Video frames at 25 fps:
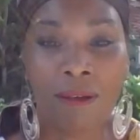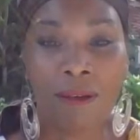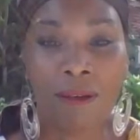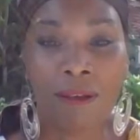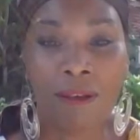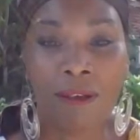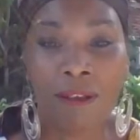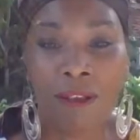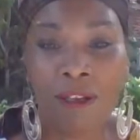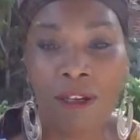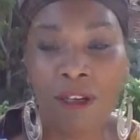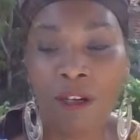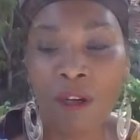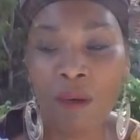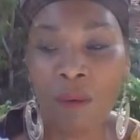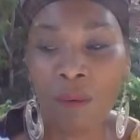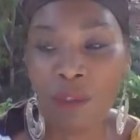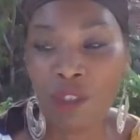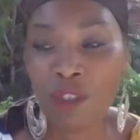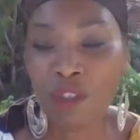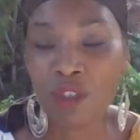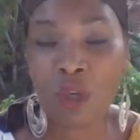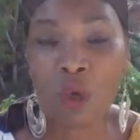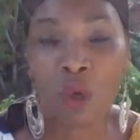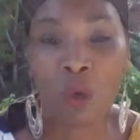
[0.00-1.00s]
You know, it
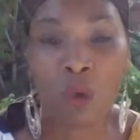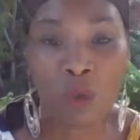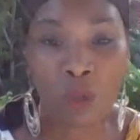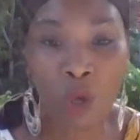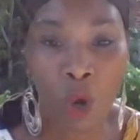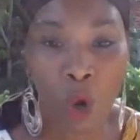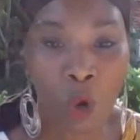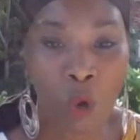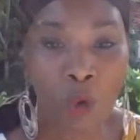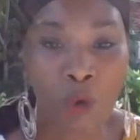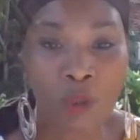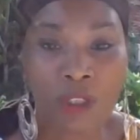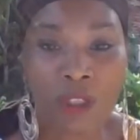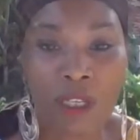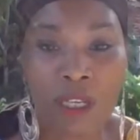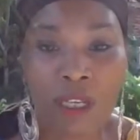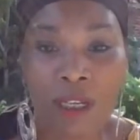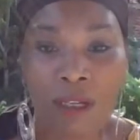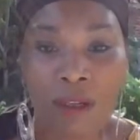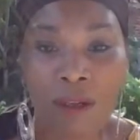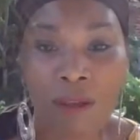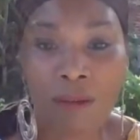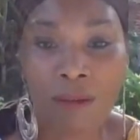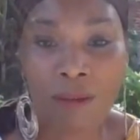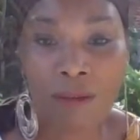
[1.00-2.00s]
was sold
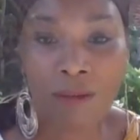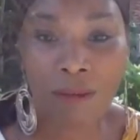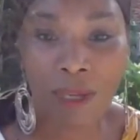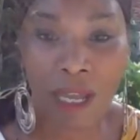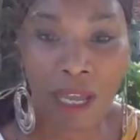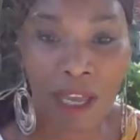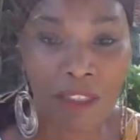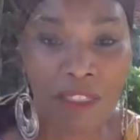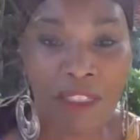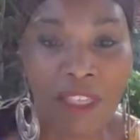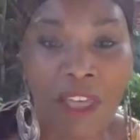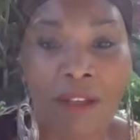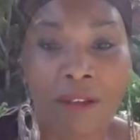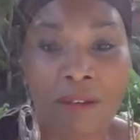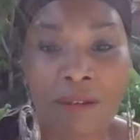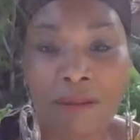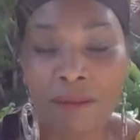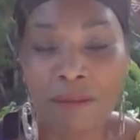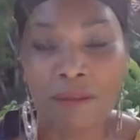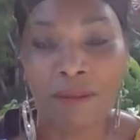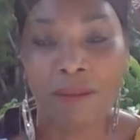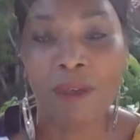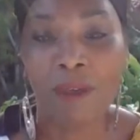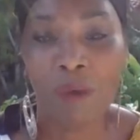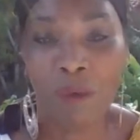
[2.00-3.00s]
wholesale, and then
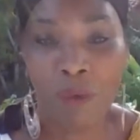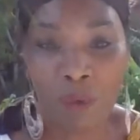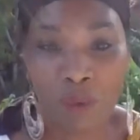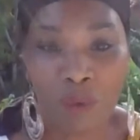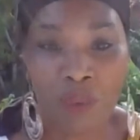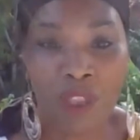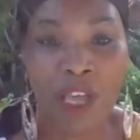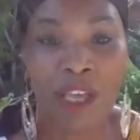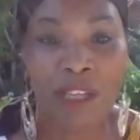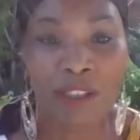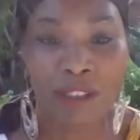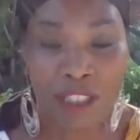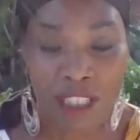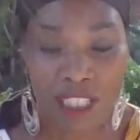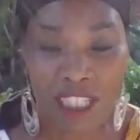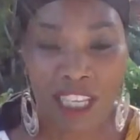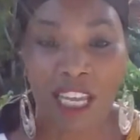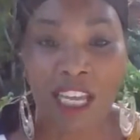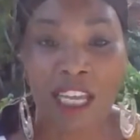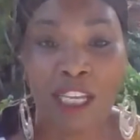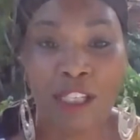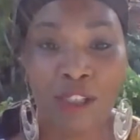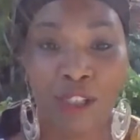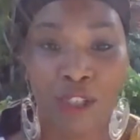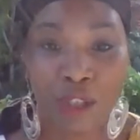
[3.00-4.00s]
then to the
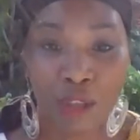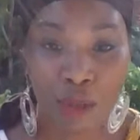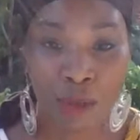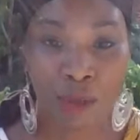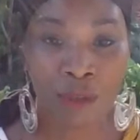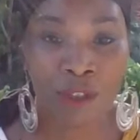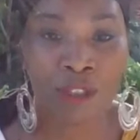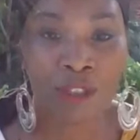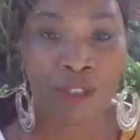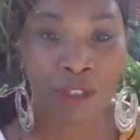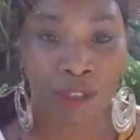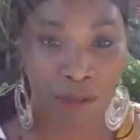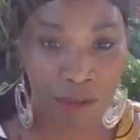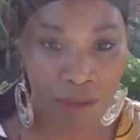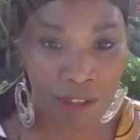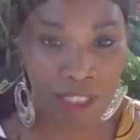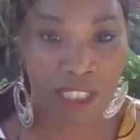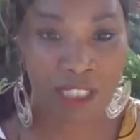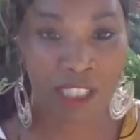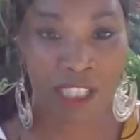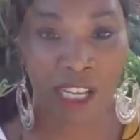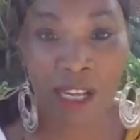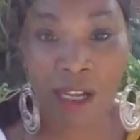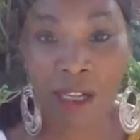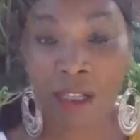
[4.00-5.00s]
end user, the
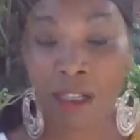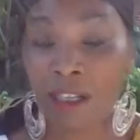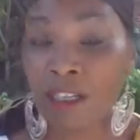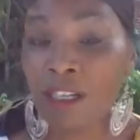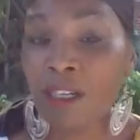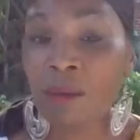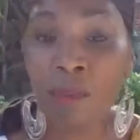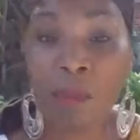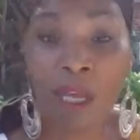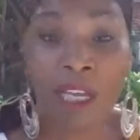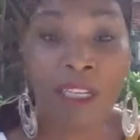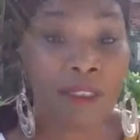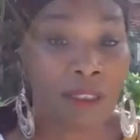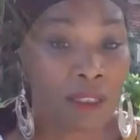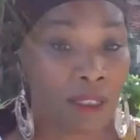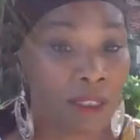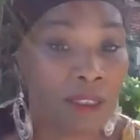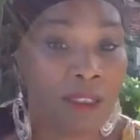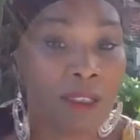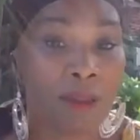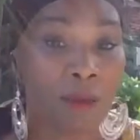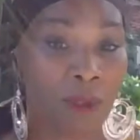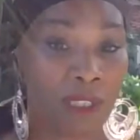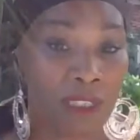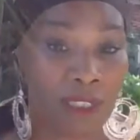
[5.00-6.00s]
retailer. It
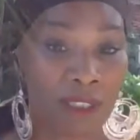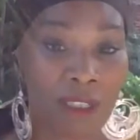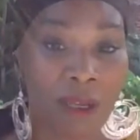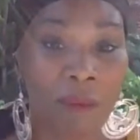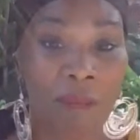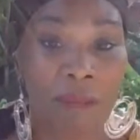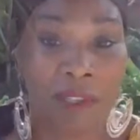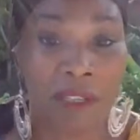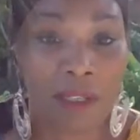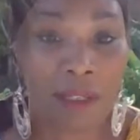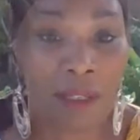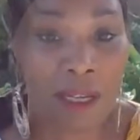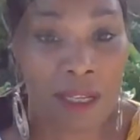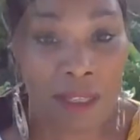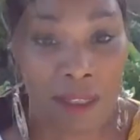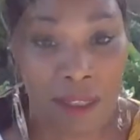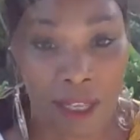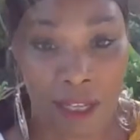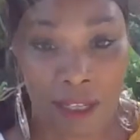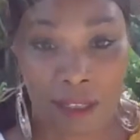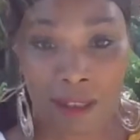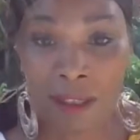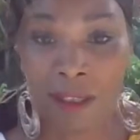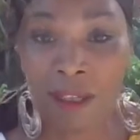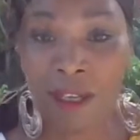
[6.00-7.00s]
basically went something like
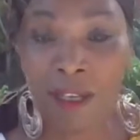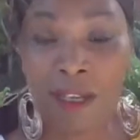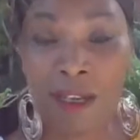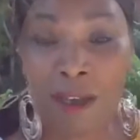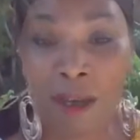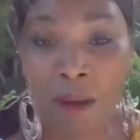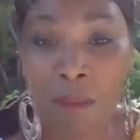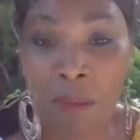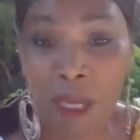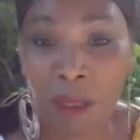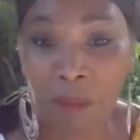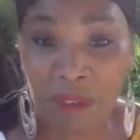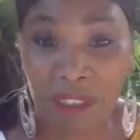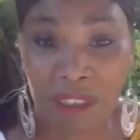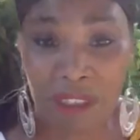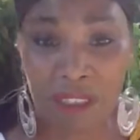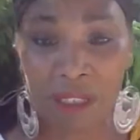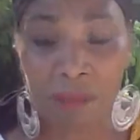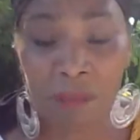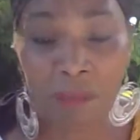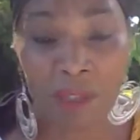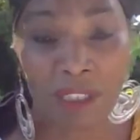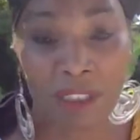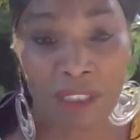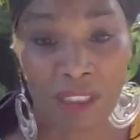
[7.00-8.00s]
that. I may be
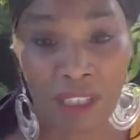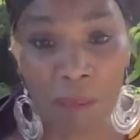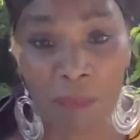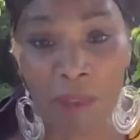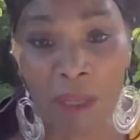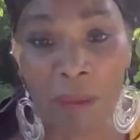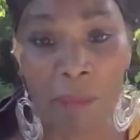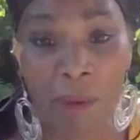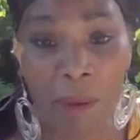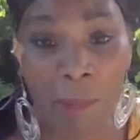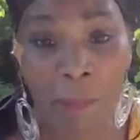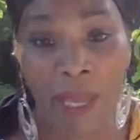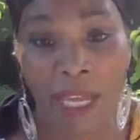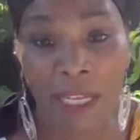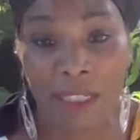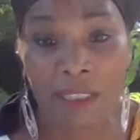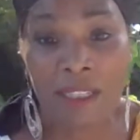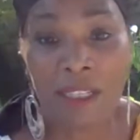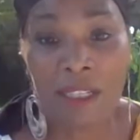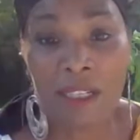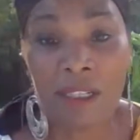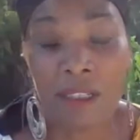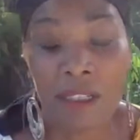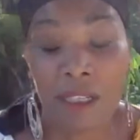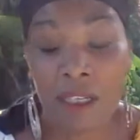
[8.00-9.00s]
skipping something, but
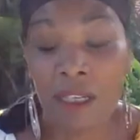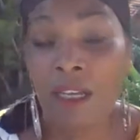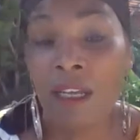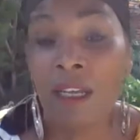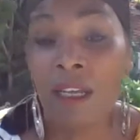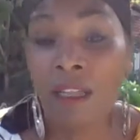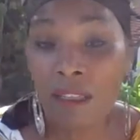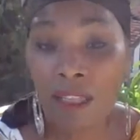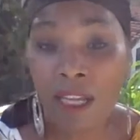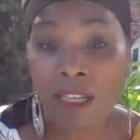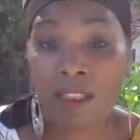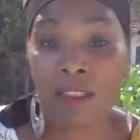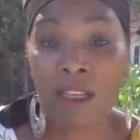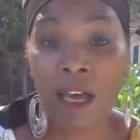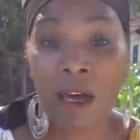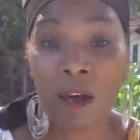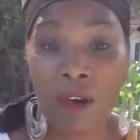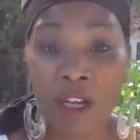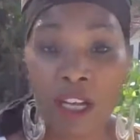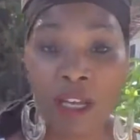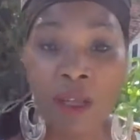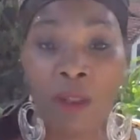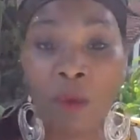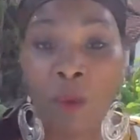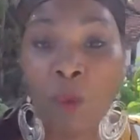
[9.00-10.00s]
basically that's how
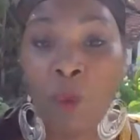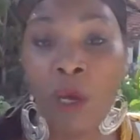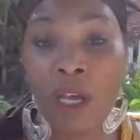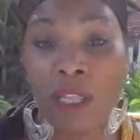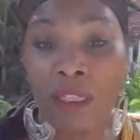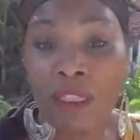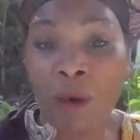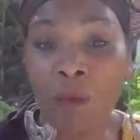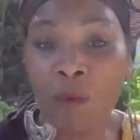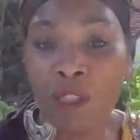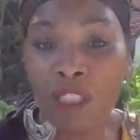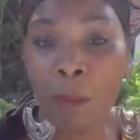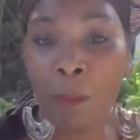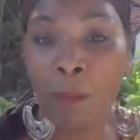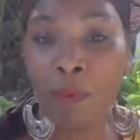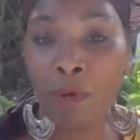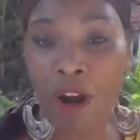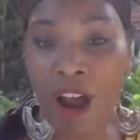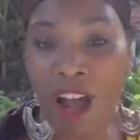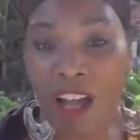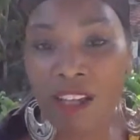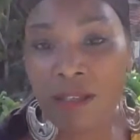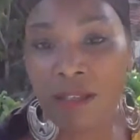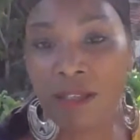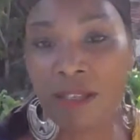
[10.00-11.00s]
it, w there was a
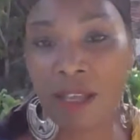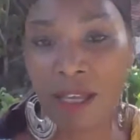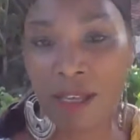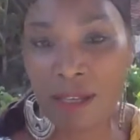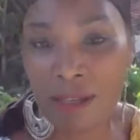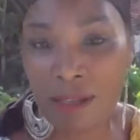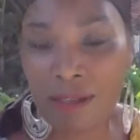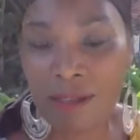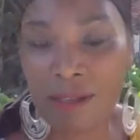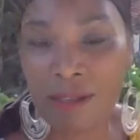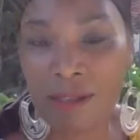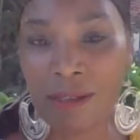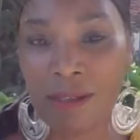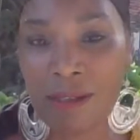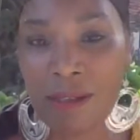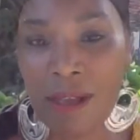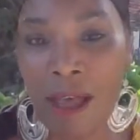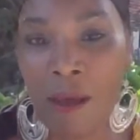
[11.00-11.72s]
process.